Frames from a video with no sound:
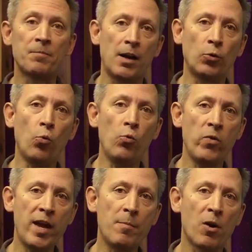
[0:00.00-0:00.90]
And all of
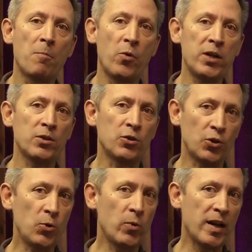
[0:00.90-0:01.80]
them are poisonous
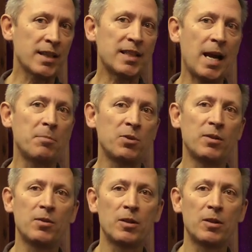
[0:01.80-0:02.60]
too, except